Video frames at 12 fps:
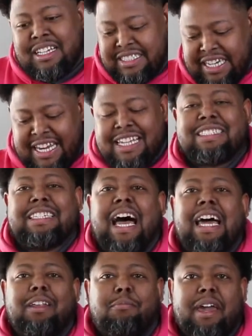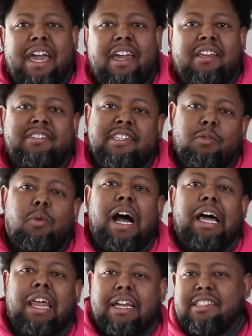let's get inside the bag and see
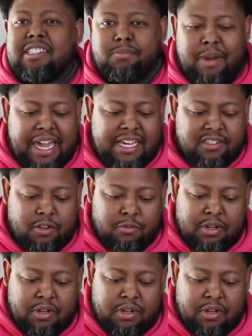why I like this bag so